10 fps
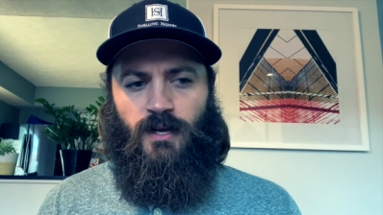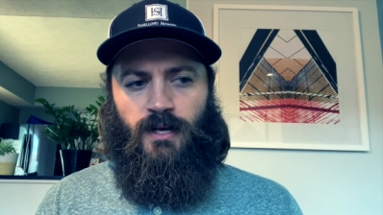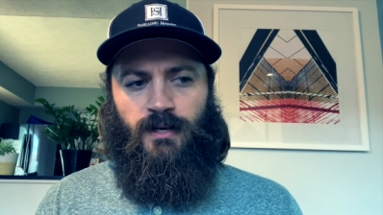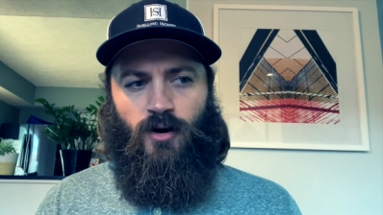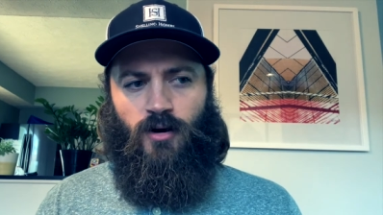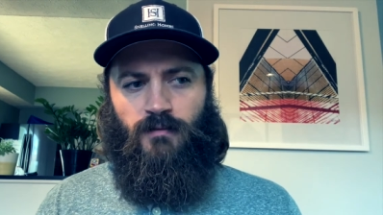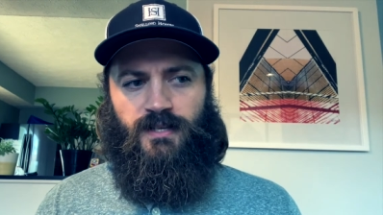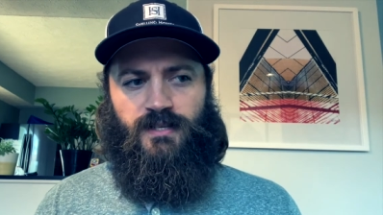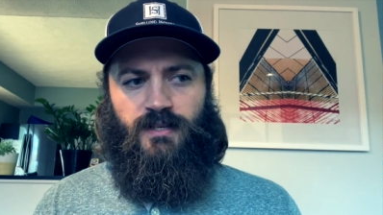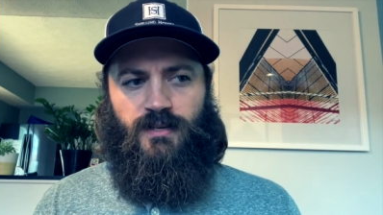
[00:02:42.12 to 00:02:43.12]
Now,
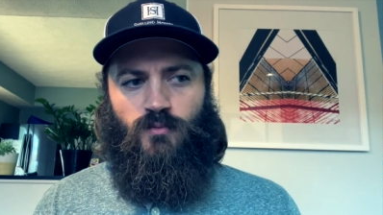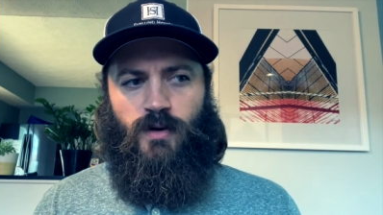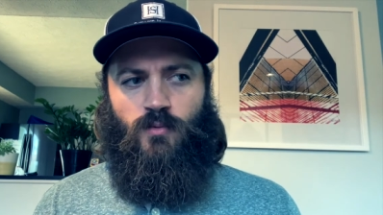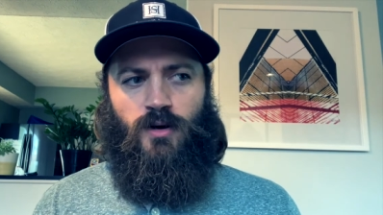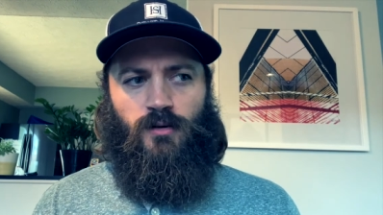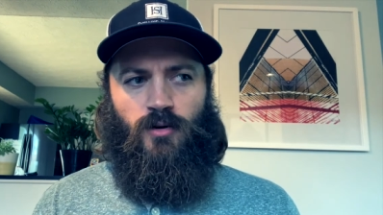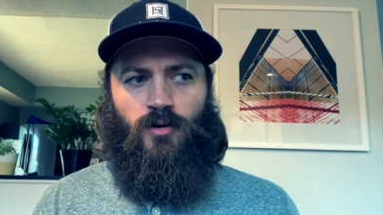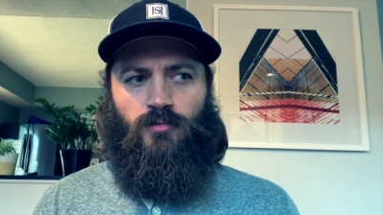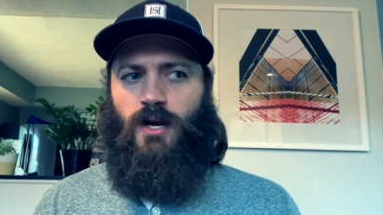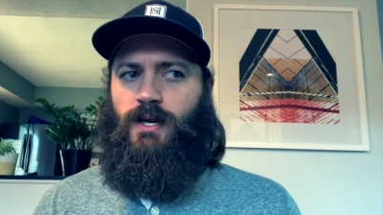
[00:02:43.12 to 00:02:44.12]
obviously, we want to
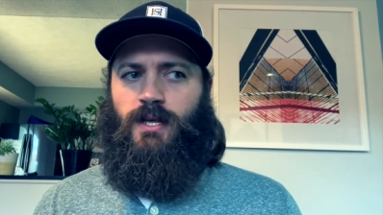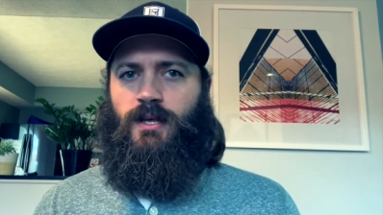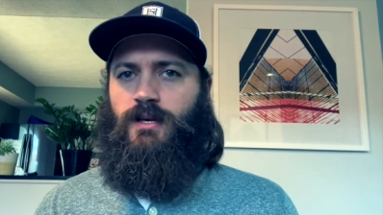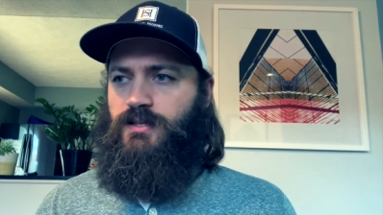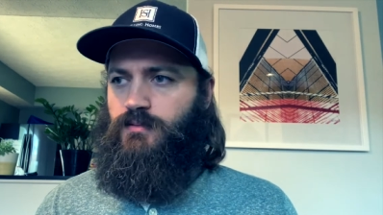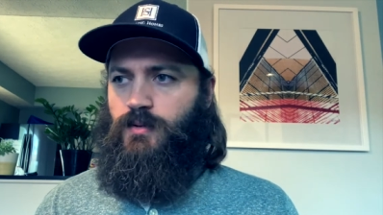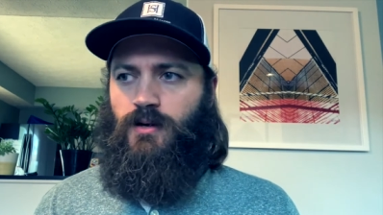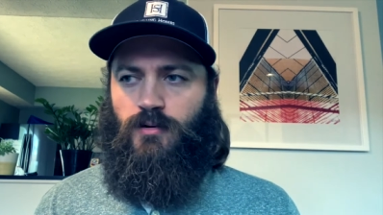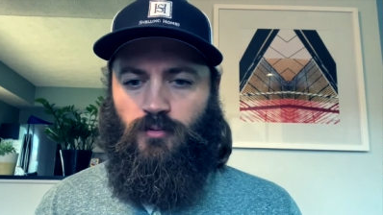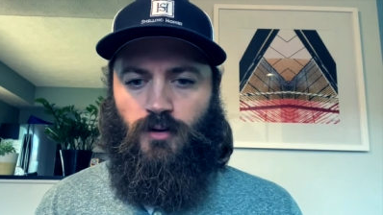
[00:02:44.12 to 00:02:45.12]
all write hits. We
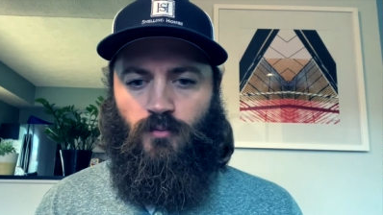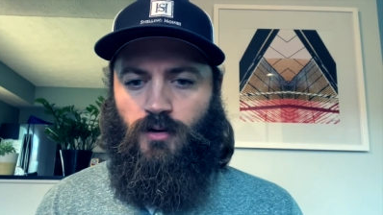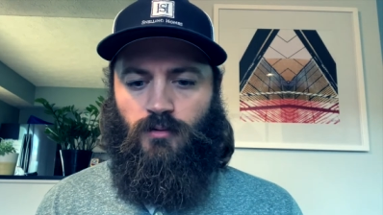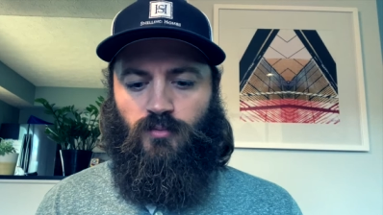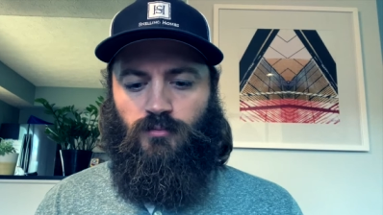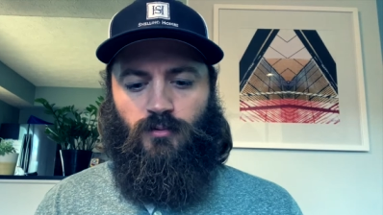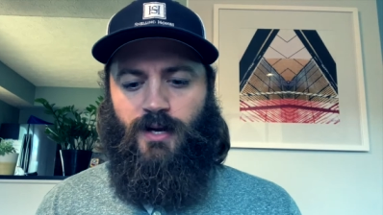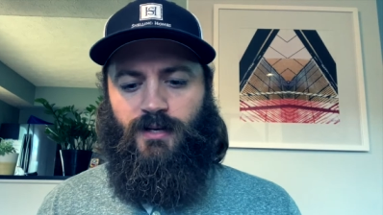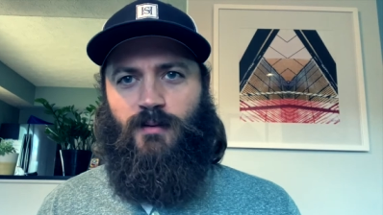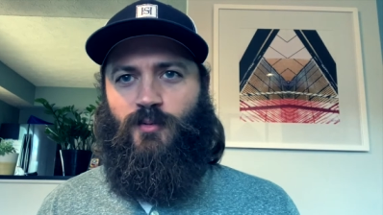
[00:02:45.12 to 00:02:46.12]
all want to
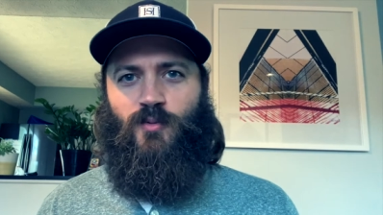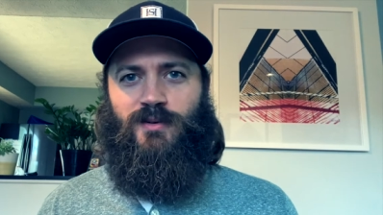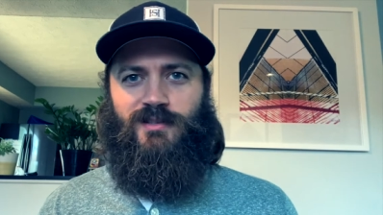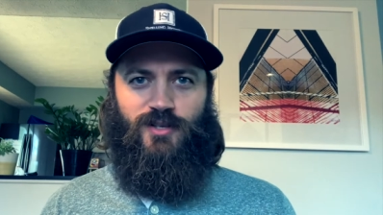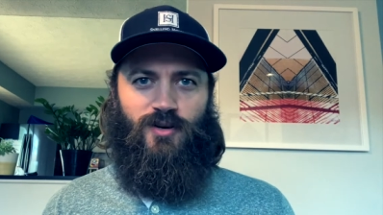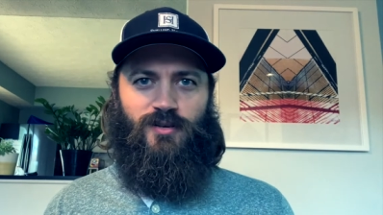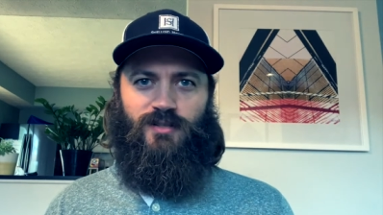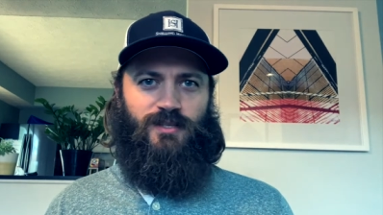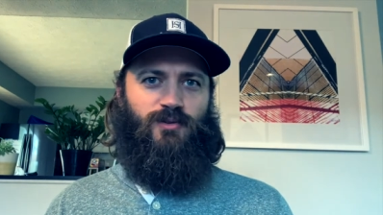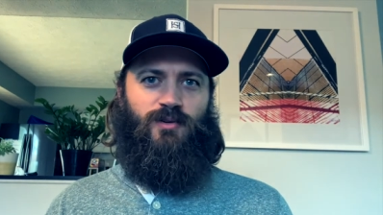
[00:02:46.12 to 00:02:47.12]
write number one
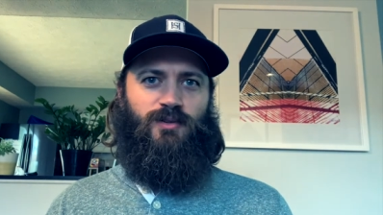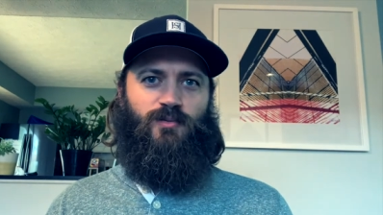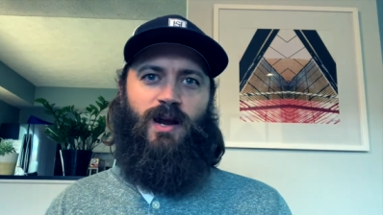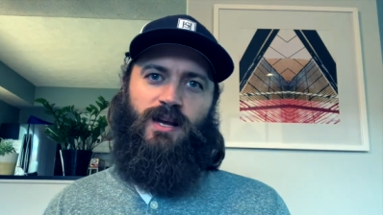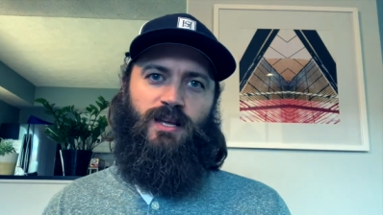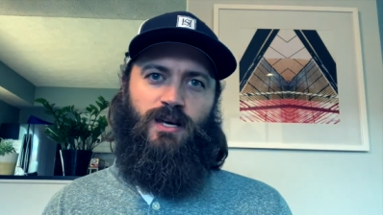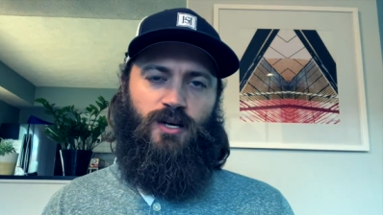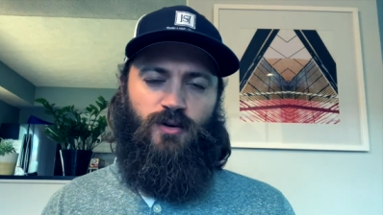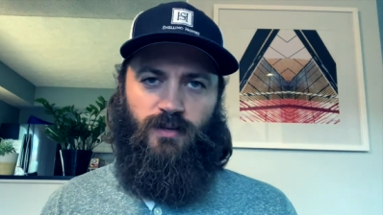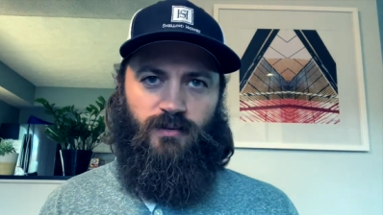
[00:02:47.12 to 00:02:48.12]
songs that are on the
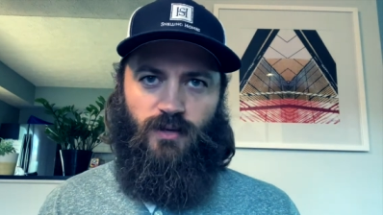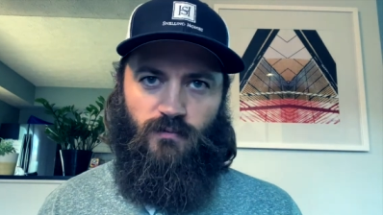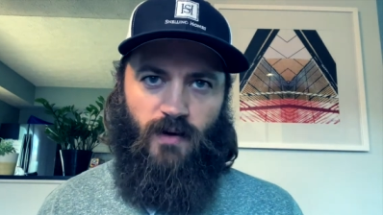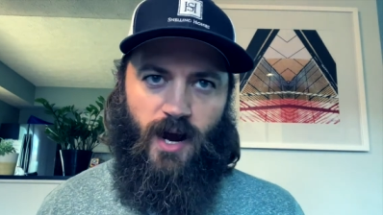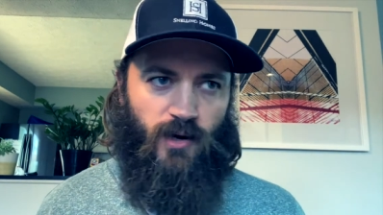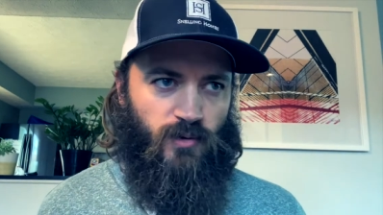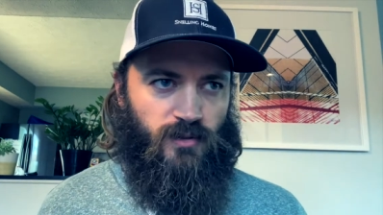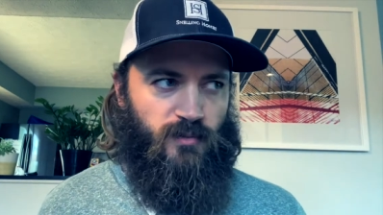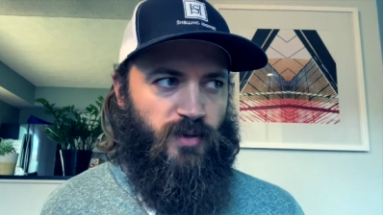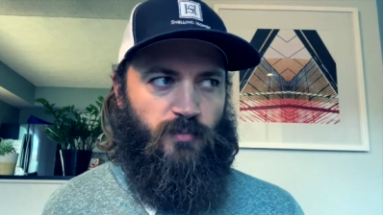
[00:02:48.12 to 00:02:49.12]
radio and go
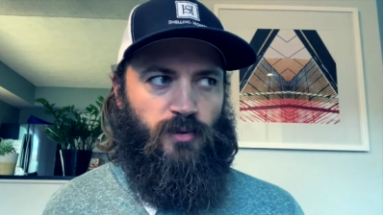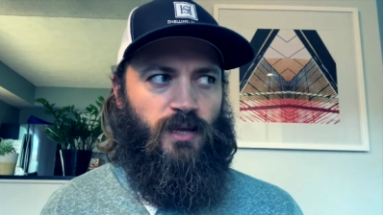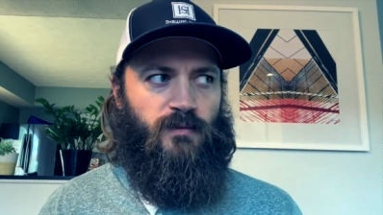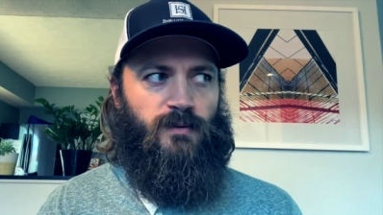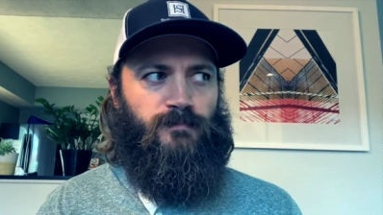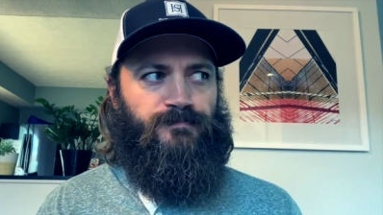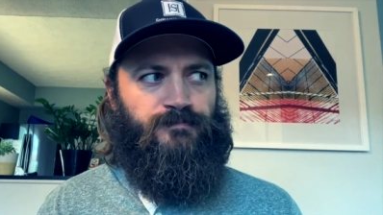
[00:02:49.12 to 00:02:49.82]
viral and people love them.